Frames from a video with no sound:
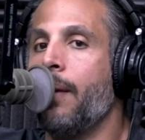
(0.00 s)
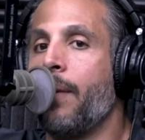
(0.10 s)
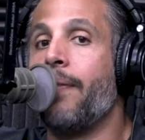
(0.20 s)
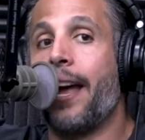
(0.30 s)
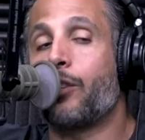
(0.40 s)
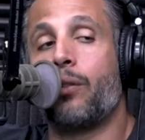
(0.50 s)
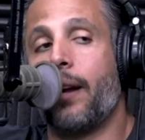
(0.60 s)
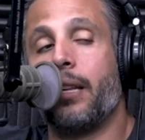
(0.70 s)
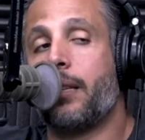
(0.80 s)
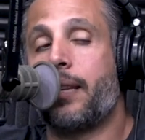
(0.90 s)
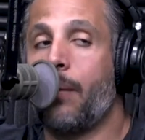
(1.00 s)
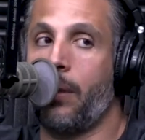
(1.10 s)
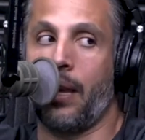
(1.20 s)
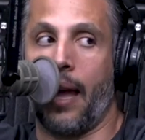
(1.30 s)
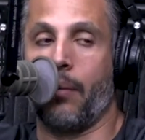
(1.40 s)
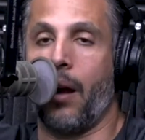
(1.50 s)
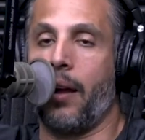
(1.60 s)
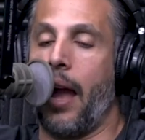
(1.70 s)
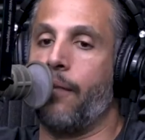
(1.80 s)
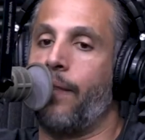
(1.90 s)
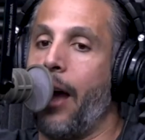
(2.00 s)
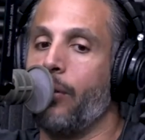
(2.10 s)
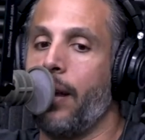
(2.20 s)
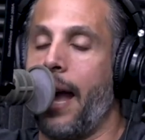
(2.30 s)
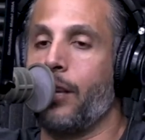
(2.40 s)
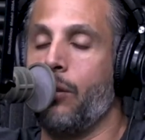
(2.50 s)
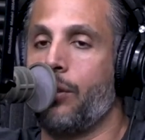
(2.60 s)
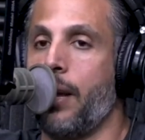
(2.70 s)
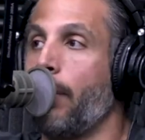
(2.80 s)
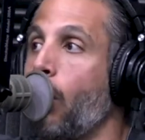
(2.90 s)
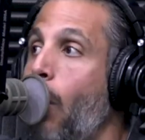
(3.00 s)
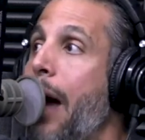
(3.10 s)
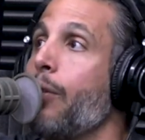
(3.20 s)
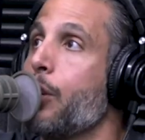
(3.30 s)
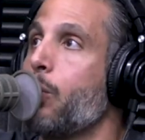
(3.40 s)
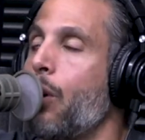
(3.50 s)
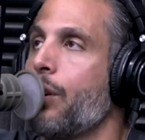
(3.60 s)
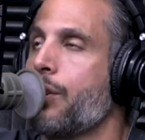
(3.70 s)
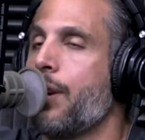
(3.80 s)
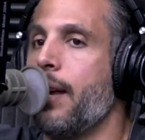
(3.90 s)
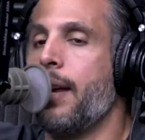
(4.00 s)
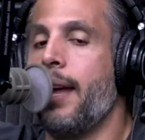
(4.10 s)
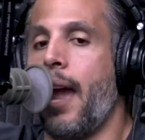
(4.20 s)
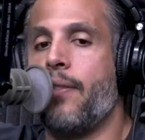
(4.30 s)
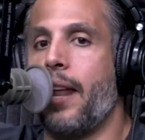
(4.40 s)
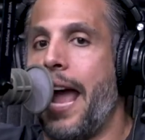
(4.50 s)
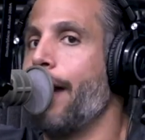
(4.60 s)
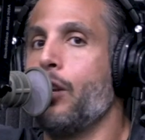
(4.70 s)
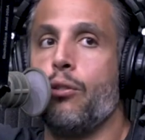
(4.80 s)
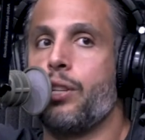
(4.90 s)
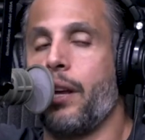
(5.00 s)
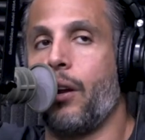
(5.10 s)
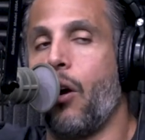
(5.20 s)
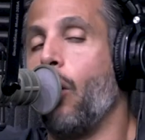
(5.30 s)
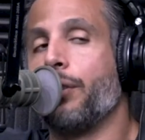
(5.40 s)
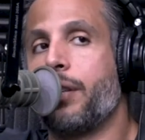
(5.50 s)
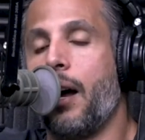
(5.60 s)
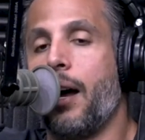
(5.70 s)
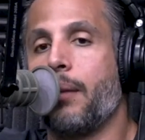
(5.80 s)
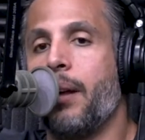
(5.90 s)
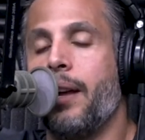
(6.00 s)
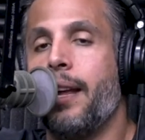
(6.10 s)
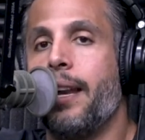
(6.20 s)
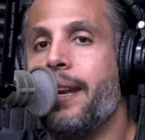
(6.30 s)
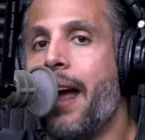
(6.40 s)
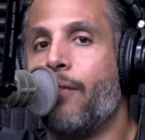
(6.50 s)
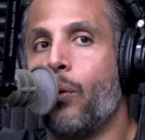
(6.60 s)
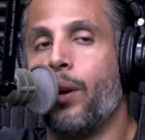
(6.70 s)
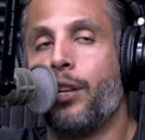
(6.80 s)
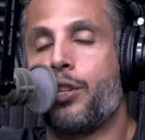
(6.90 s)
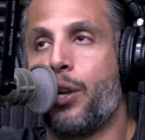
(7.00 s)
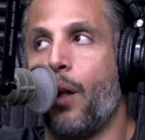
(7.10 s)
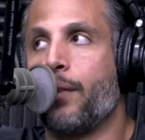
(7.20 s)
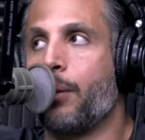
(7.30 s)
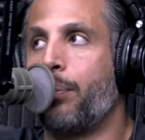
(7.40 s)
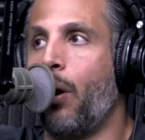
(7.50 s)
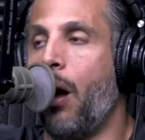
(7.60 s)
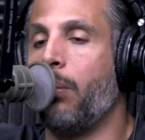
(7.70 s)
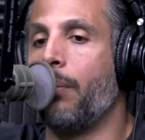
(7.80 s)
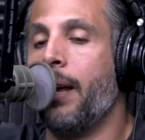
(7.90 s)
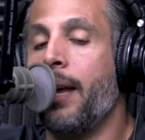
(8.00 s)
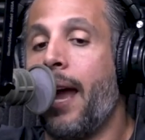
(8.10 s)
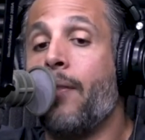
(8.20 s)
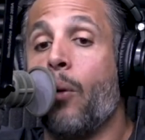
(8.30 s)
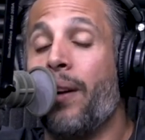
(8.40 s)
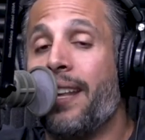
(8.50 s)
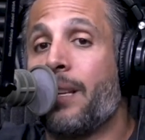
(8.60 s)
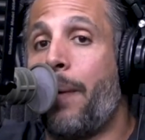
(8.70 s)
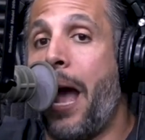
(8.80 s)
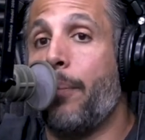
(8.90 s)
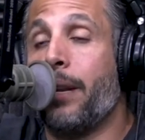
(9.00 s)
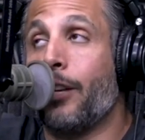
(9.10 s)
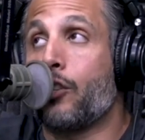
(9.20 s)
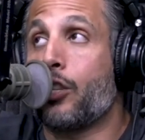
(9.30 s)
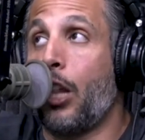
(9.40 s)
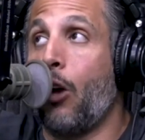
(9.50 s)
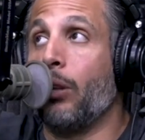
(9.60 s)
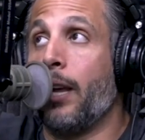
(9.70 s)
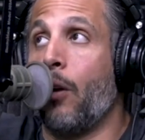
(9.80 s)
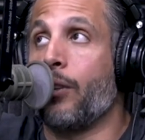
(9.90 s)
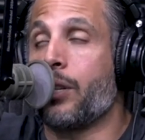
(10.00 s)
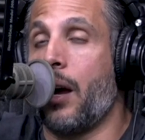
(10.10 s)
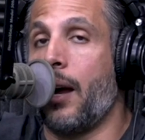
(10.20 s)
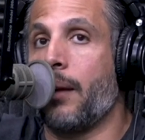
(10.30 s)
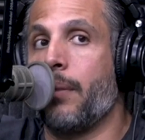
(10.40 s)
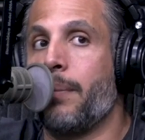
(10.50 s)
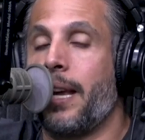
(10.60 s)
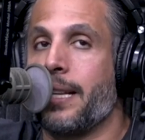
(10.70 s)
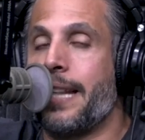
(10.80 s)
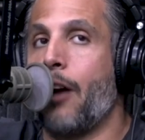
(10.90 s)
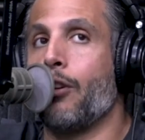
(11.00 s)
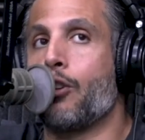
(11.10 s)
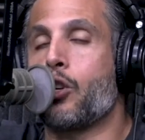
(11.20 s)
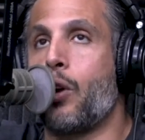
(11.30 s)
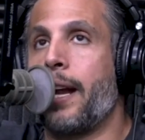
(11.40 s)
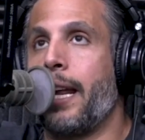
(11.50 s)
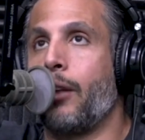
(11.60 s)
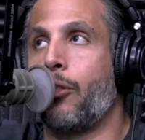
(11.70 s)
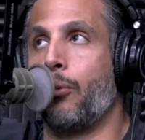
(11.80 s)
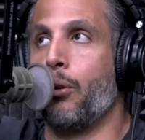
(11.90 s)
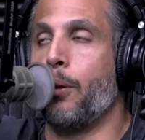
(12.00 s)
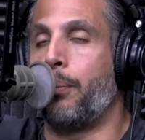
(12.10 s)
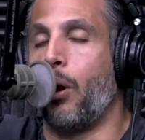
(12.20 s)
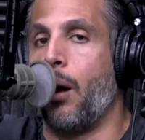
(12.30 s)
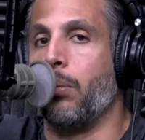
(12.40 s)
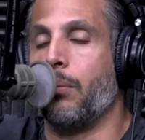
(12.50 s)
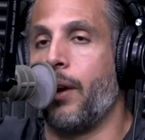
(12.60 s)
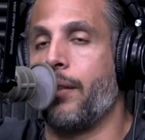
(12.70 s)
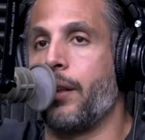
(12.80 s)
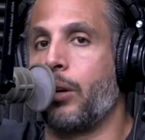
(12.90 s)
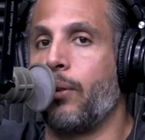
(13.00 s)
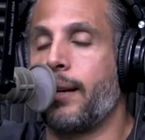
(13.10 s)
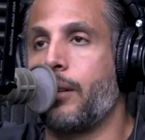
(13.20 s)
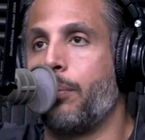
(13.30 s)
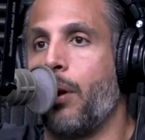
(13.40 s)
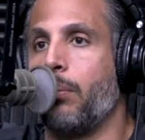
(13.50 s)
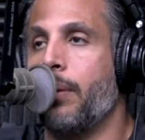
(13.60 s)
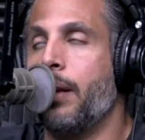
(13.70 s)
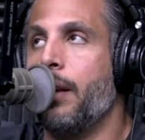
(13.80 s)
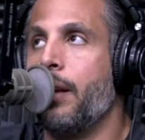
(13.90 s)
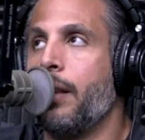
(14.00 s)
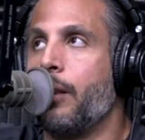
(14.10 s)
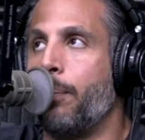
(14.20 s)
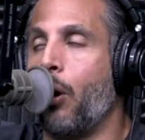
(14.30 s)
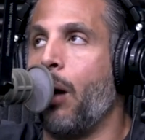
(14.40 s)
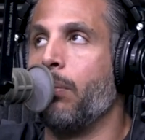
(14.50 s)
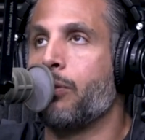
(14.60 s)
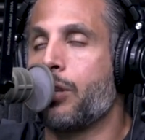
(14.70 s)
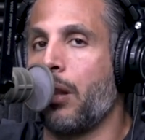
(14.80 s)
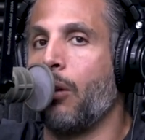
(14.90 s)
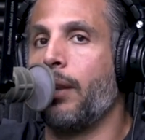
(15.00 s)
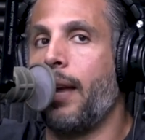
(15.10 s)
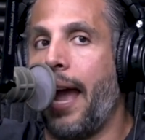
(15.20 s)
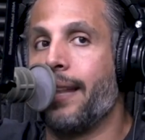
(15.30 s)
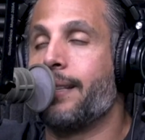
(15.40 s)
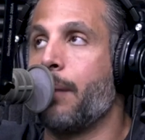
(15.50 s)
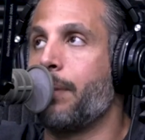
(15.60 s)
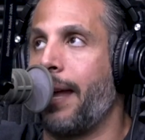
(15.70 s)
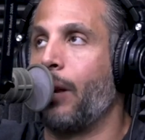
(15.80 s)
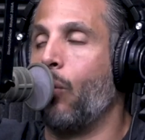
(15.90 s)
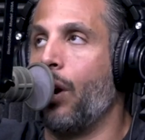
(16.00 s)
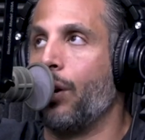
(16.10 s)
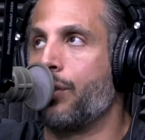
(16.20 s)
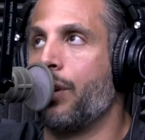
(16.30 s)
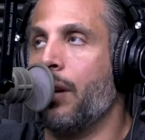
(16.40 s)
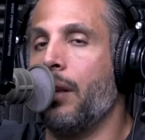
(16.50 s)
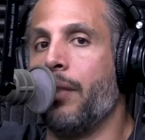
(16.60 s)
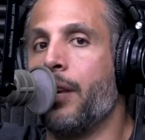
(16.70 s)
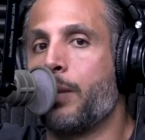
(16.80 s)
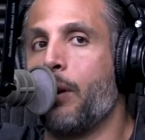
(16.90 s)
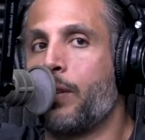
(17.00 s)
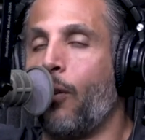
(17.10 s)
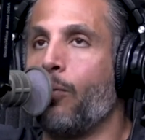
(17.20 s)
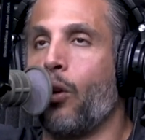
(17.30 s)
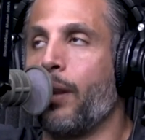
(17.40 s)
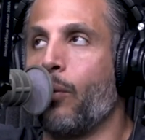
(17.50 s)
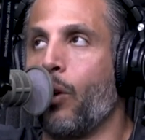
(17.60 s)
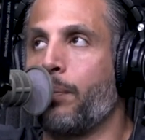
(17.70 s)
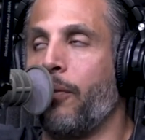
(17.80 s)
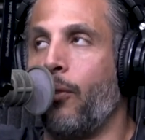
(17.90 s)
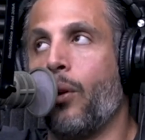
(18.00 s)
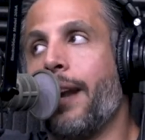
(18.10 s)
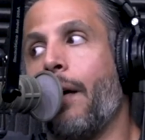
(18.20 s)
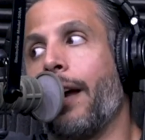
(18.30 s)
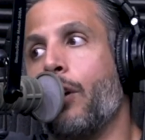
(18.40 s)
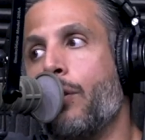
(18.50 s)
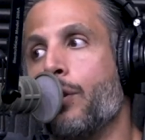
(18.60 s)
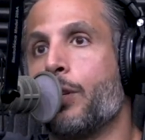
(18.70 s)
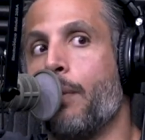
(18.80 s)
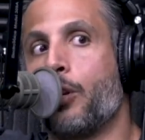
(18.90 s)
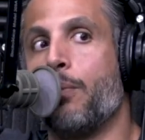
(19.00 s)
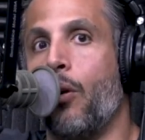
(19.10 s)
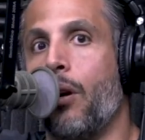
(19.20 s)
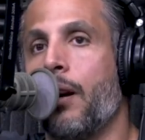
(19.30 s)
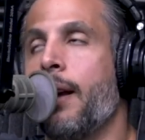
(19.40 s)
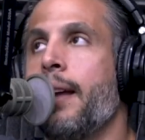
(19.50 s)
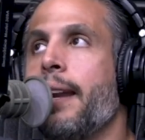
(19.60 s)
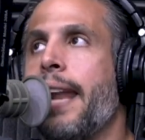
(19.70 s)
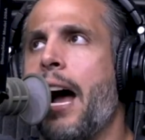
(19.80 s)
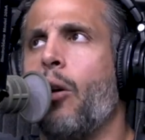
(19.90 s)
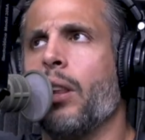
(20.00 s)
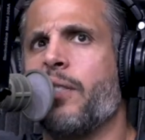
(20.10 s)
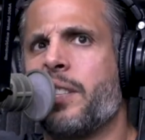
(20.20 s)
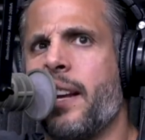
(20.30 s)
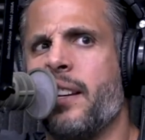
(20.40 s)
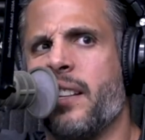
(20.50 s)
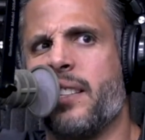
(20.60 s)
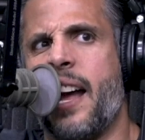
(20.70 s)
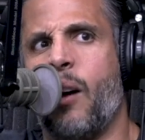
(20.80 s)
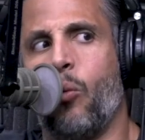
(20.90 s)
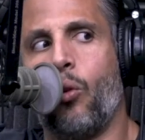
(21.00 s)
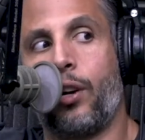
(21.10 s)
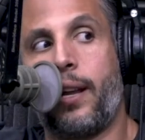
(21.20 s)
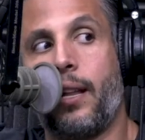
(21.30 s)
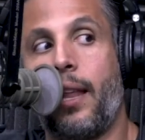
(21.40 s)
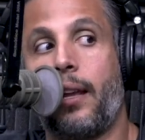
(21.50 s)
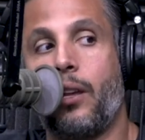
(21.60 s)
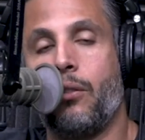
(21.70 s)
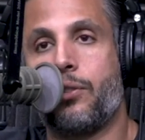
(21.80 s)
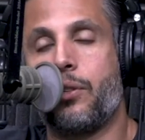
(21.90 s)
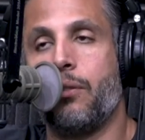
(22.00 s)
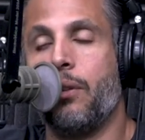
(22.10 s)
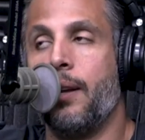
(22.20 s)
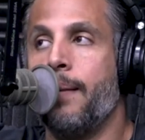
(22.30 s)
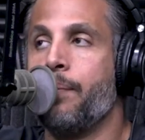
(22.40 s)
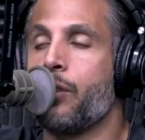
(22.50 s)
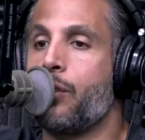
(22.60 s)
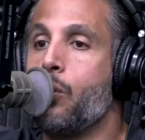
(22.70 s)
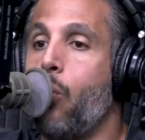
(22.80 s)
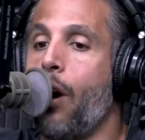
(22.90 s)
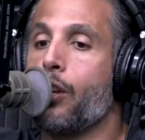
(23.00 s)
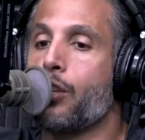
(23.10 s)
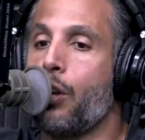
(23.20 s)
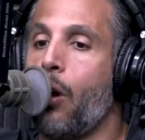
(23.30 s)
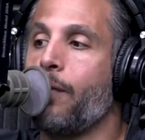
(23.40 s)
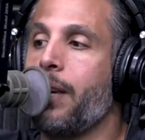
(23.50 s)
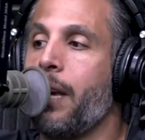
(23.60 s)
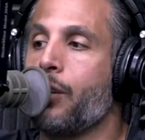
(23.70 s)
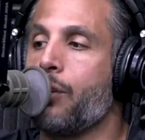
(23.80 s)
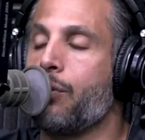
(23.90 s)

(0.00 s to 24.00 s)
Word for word: And that's true. I did the same thing, Adam. I, I found it. I used it. I'm like, wow, this works. And then I had to use it all the time, never really solving the problem. And then what ends up happening is slowly over time, because now you're training through the problem rather than correcting the problem, the problem slowly ends up getting worse. This much foam rolling worked before. Now I got to do this much more. Now all of a sudden it's not working like it used to. So you want to solve the issue.